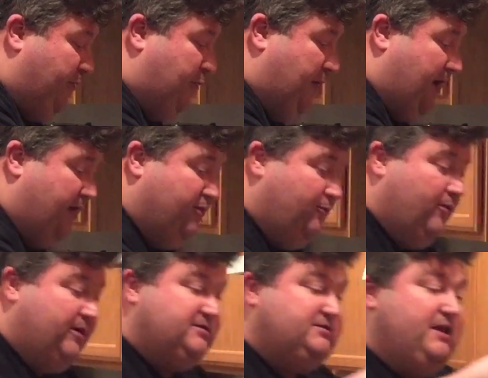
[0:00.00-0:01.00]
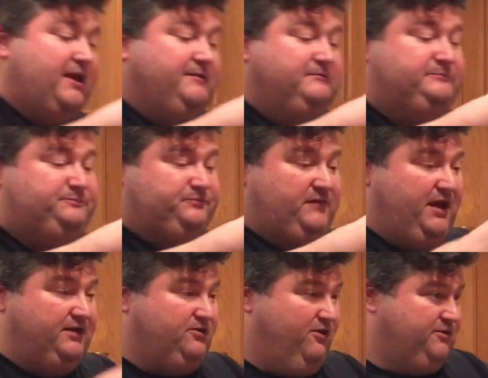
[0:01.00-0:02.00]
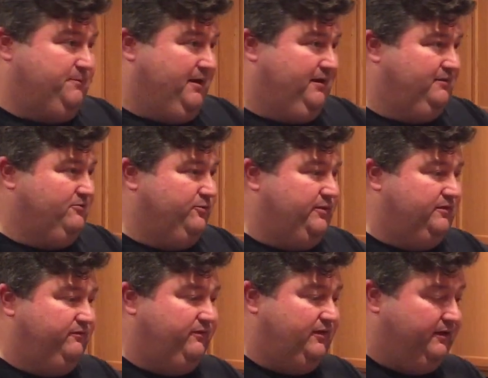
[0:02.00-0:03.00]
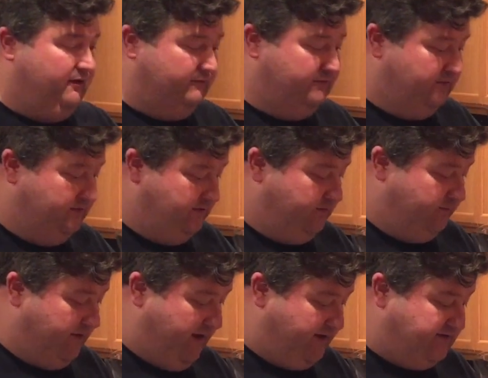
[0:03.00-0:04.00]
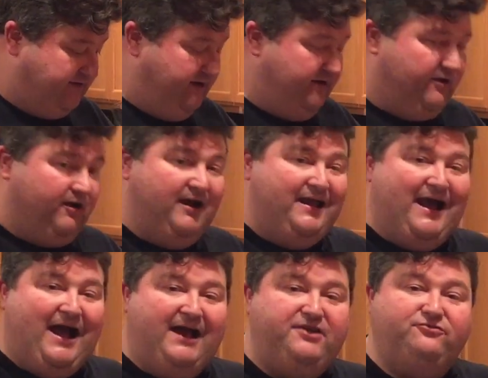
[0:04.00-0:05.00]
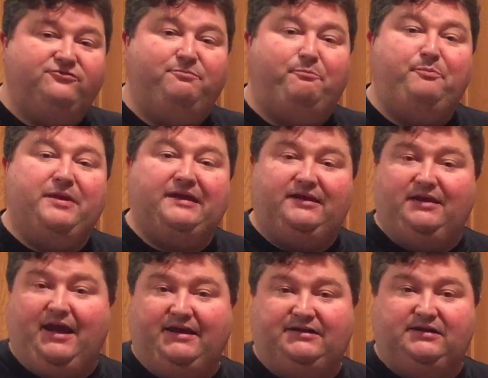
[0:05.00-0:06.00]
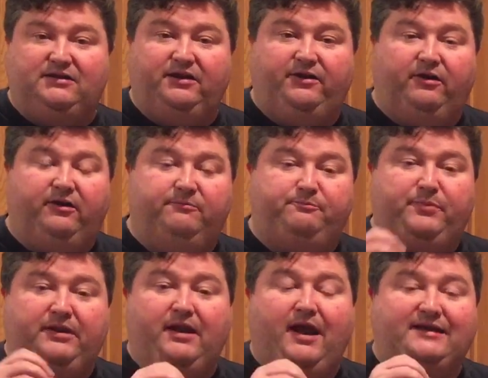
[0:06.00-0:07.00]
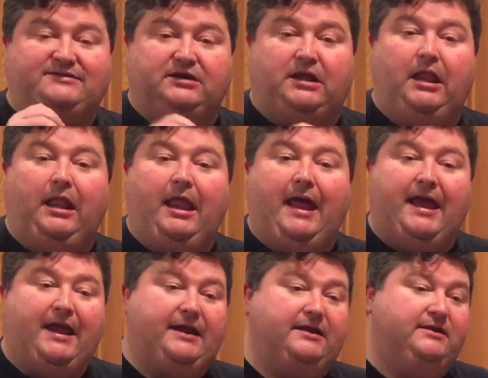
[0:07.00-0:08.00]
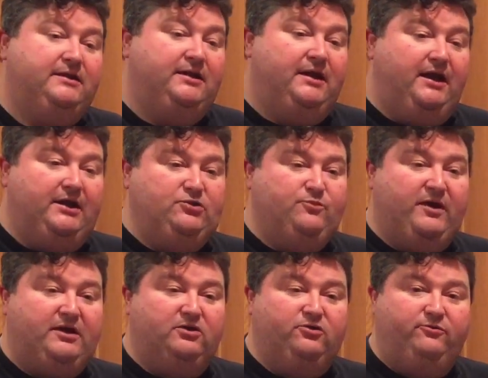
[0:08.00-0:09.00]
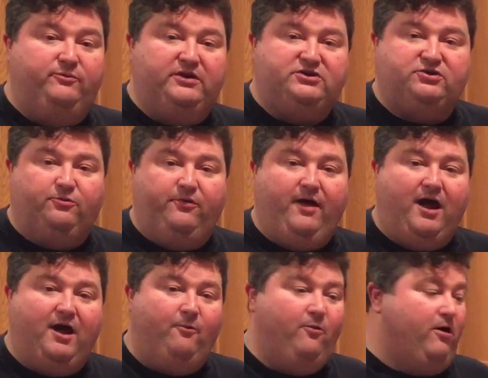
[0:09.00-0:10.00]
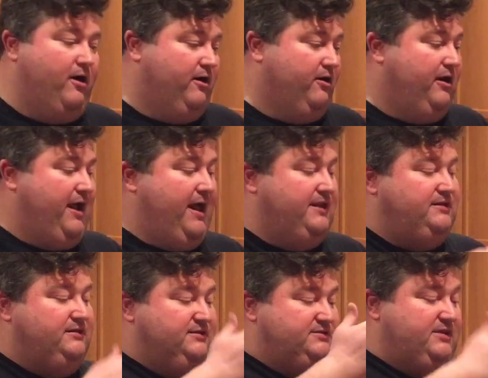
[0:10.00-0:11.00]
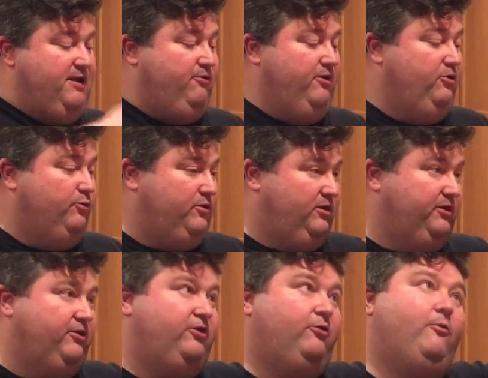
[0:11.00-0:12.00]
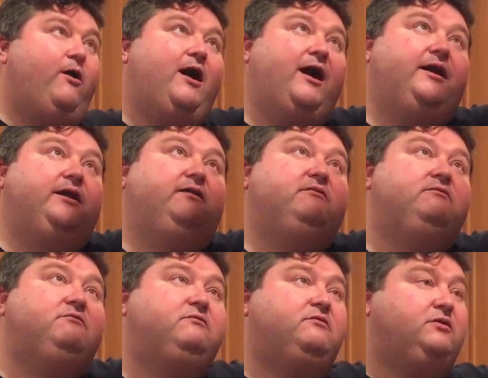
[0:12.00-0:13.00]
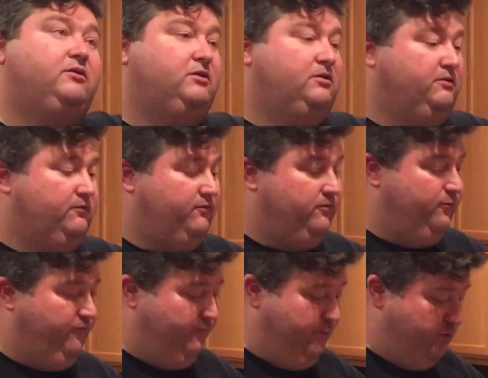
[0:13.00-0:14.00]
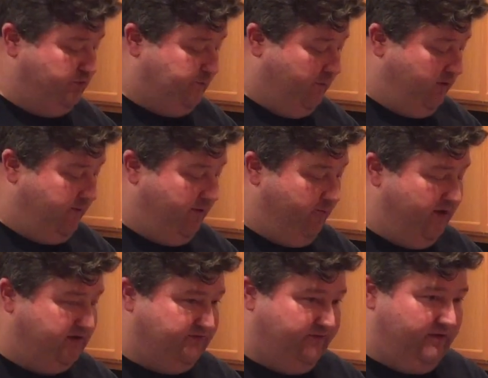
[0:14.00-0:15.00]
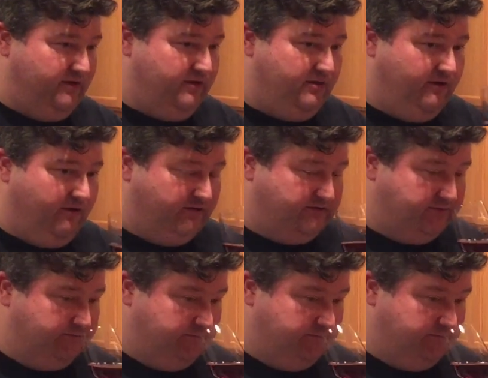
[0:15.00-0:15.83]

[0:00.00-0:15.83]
thing I do want to say, and I talked about a little bit in the video, that I can see here, I use bentonite to clear it. Bentonite's a clay, and you make a little mixture with hot water and add to this, and that will help clear your wine. And for the most part, my wine's fairly clear. Let's...